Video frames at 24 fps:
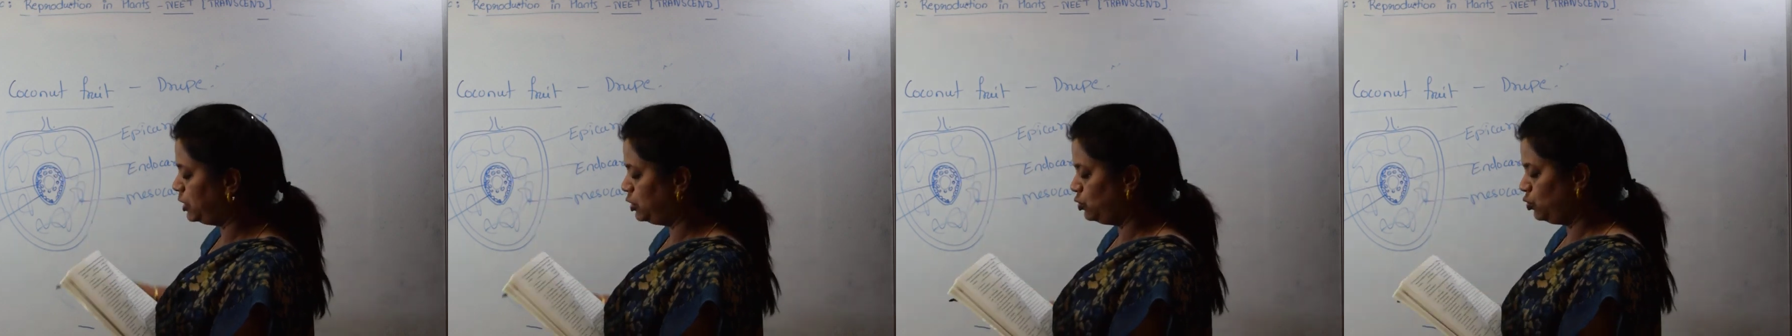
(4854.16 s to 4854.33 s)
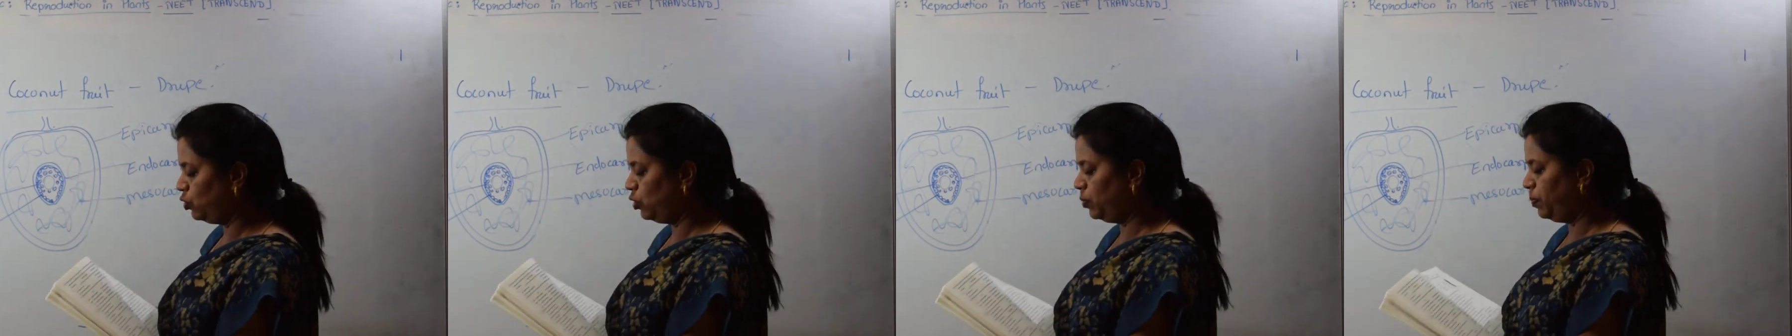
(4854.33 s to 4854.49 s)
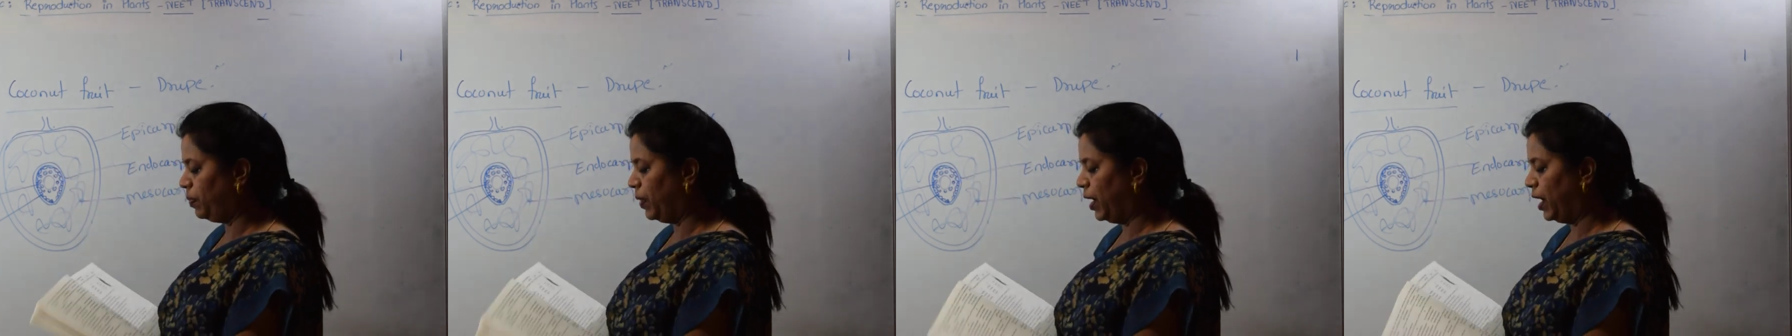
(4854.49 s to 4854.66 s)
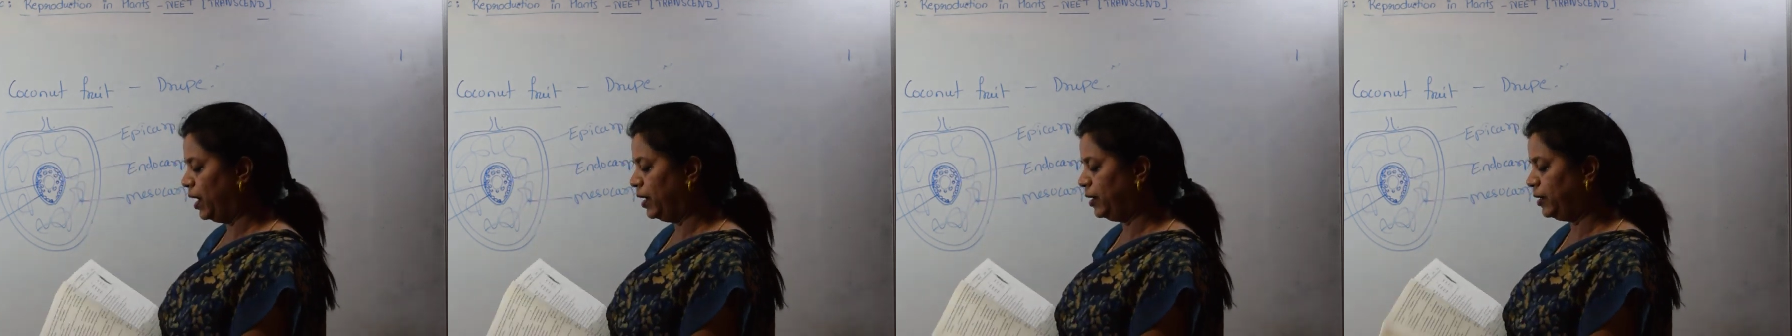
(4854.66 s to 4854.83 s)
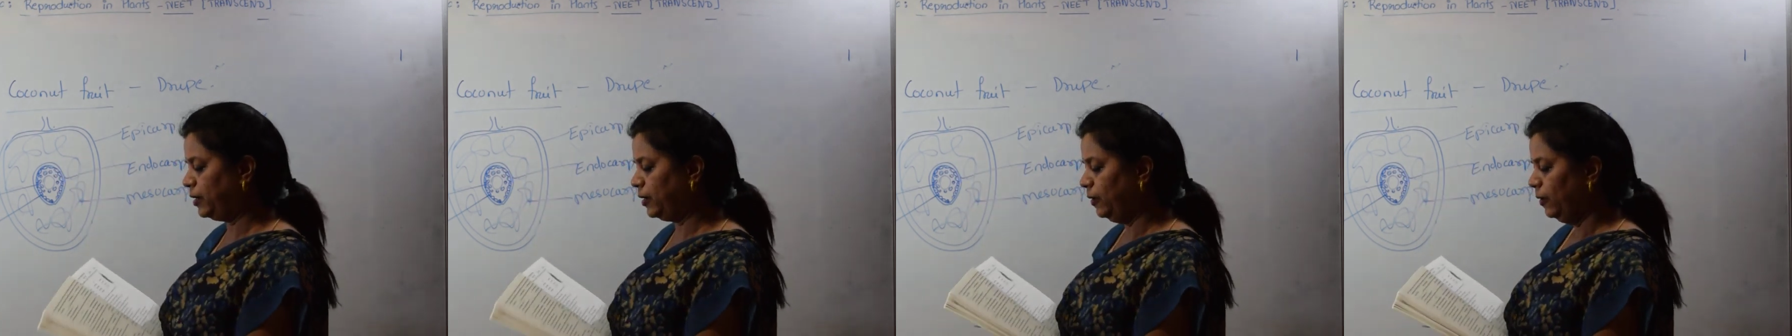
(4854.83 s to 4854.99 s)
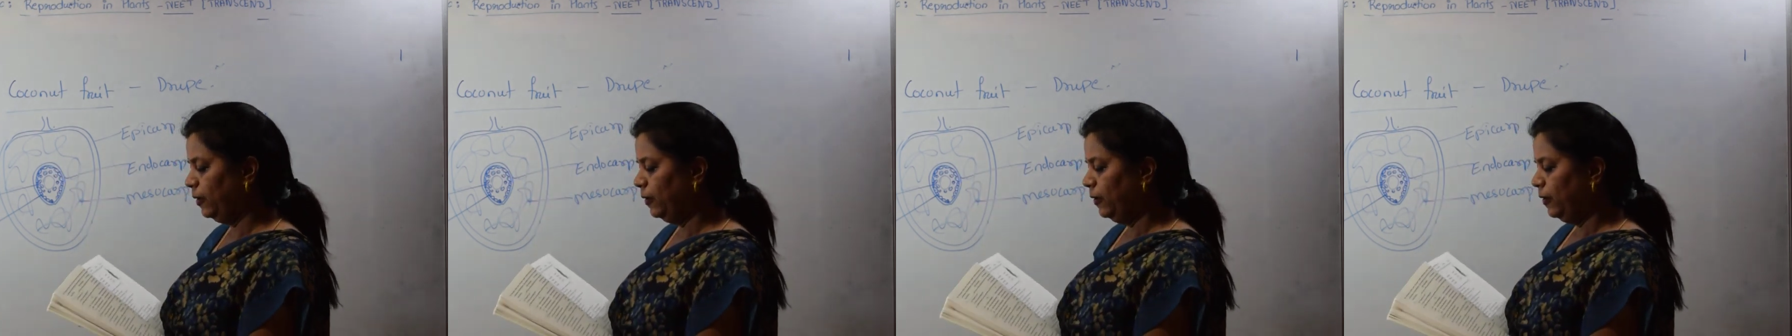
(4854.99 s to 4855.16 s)
mature part.
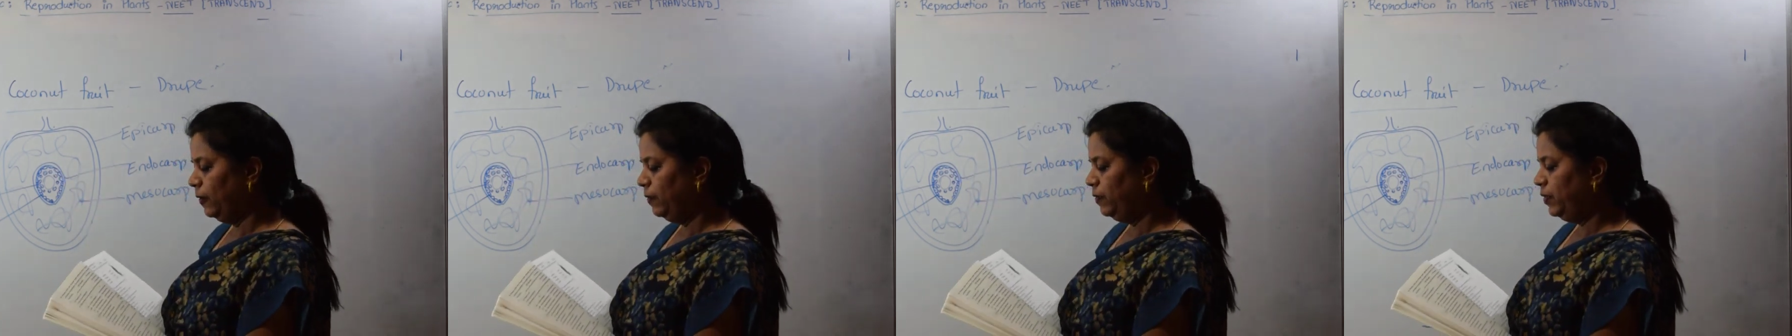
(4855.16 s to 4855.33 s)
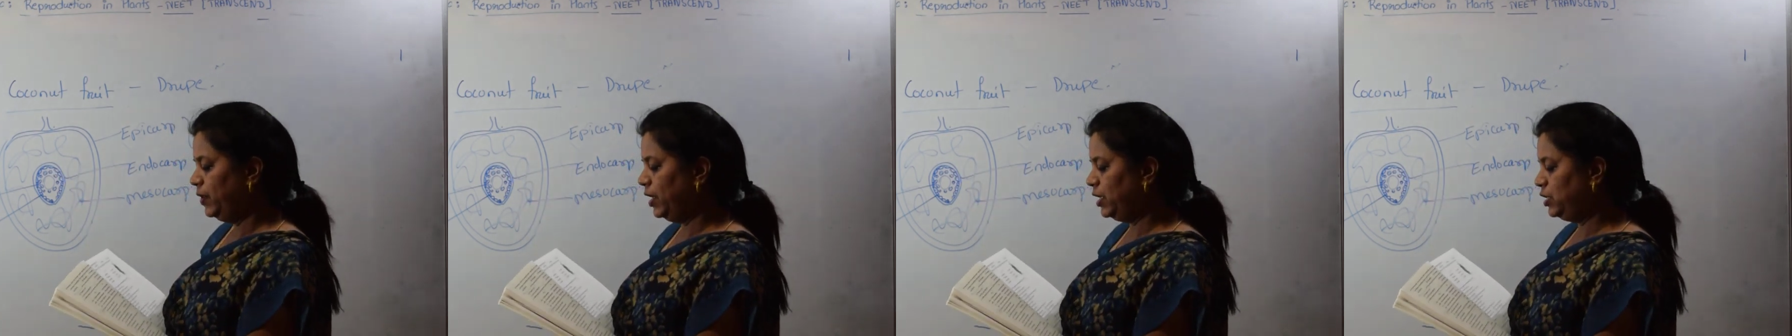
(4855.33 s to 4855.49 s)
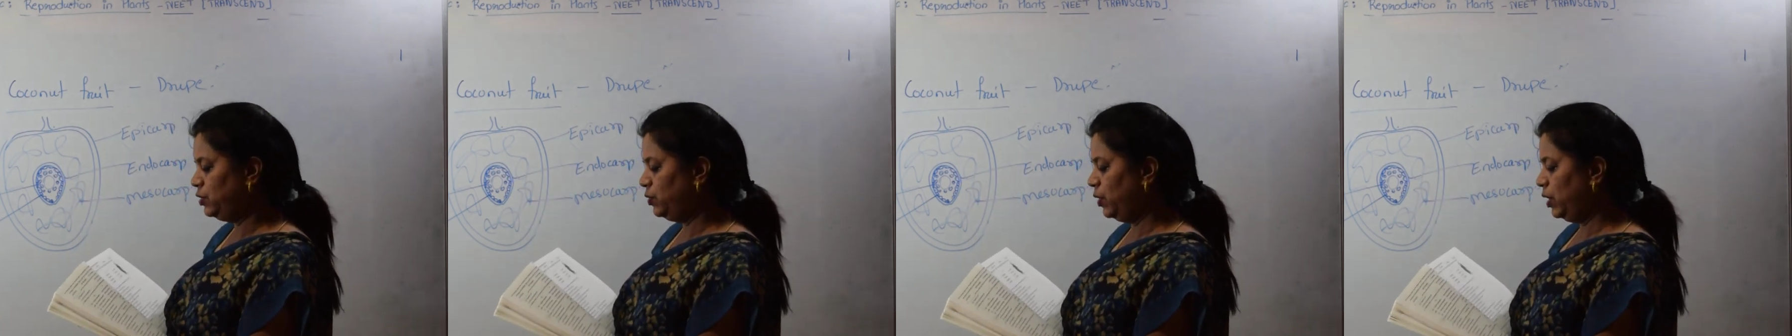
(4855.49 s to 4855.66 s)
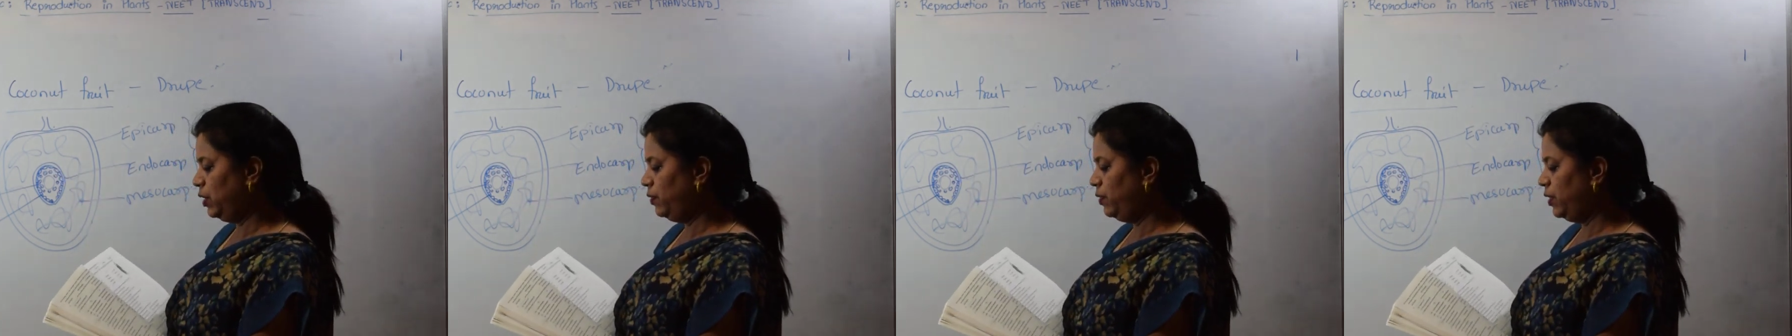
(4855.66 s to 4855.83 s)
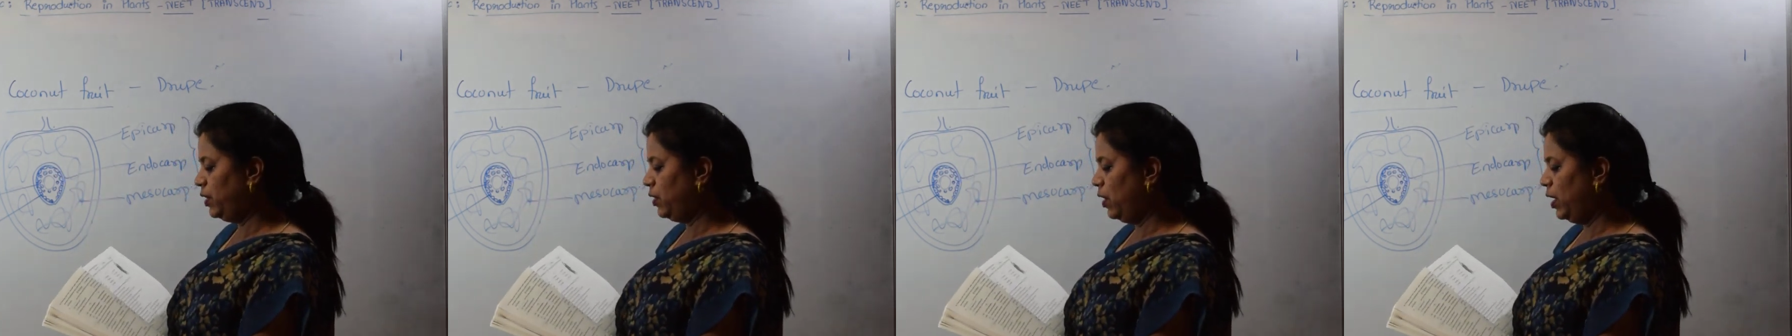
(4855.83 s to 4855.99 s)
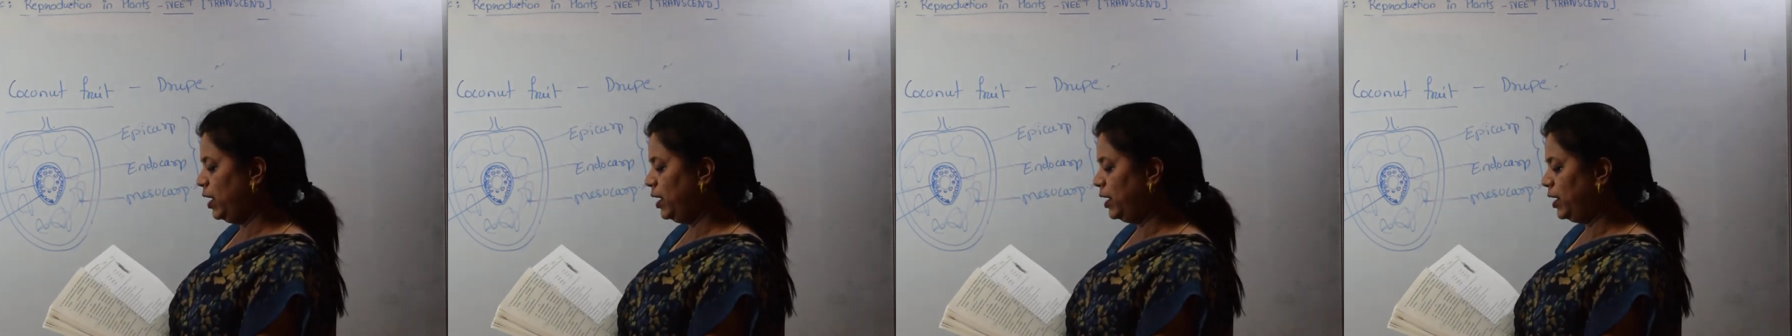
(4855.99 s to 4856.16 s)
That's what we
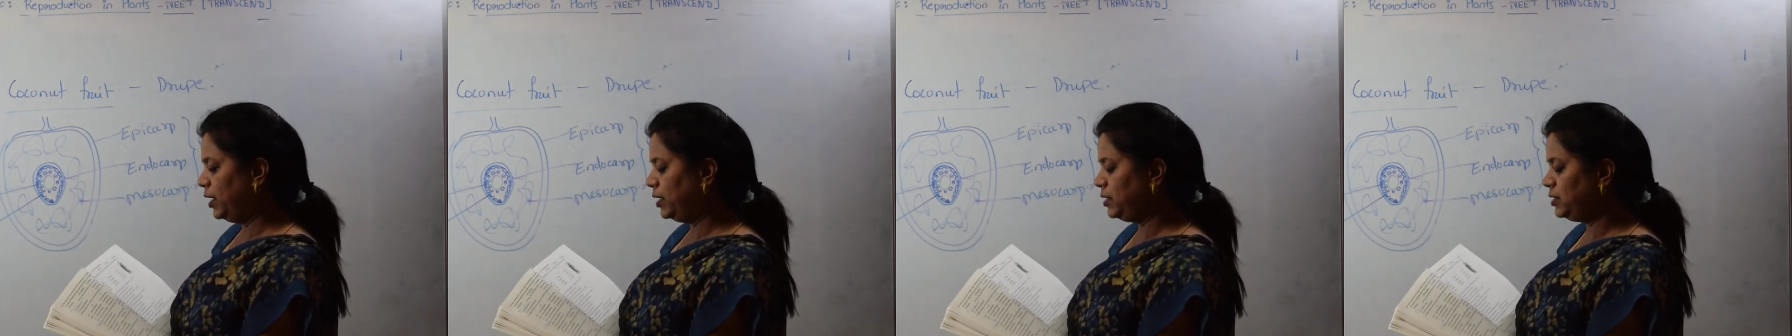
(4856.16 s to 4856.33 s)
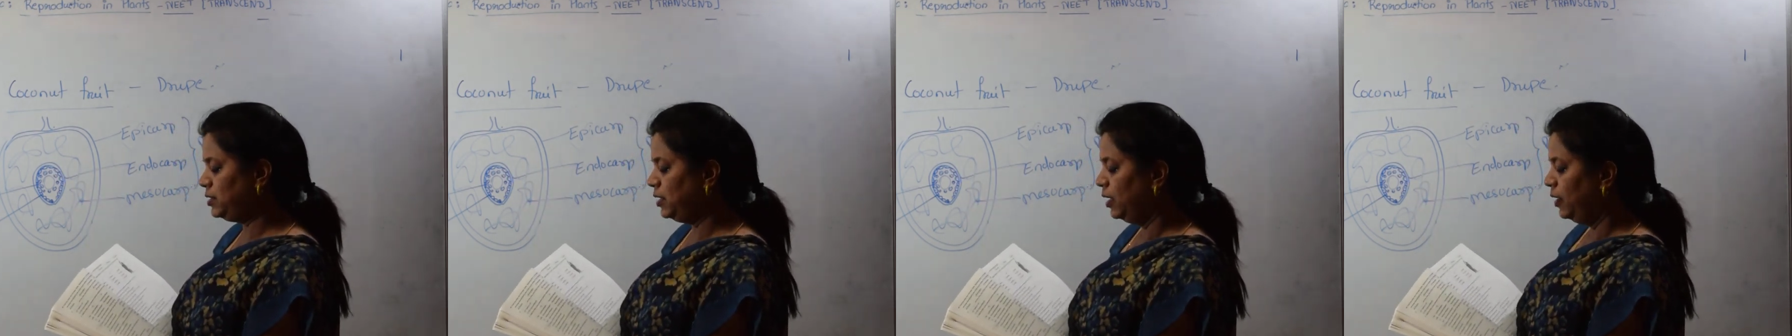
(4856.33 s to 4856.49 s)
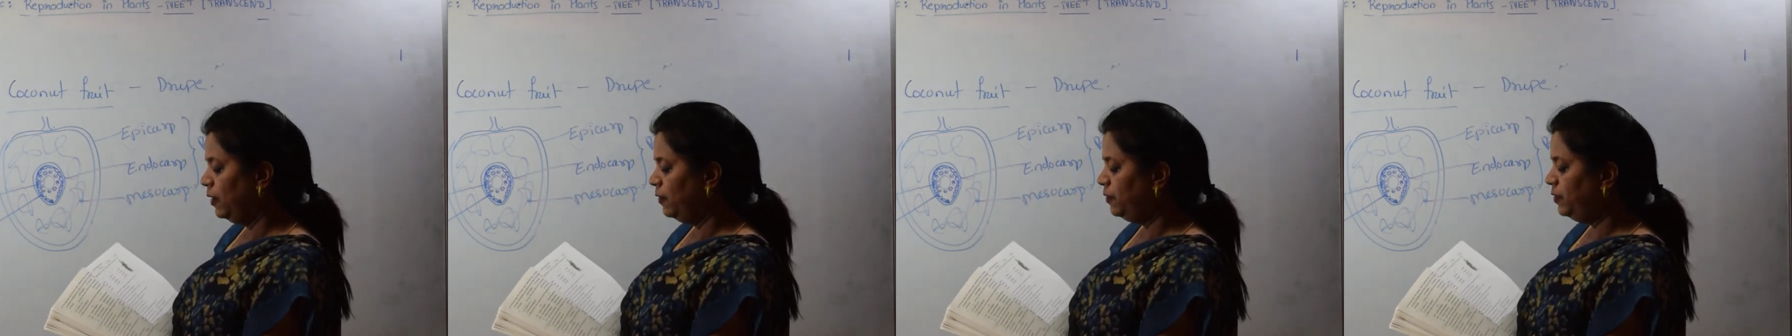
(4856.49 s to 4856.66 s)
call it as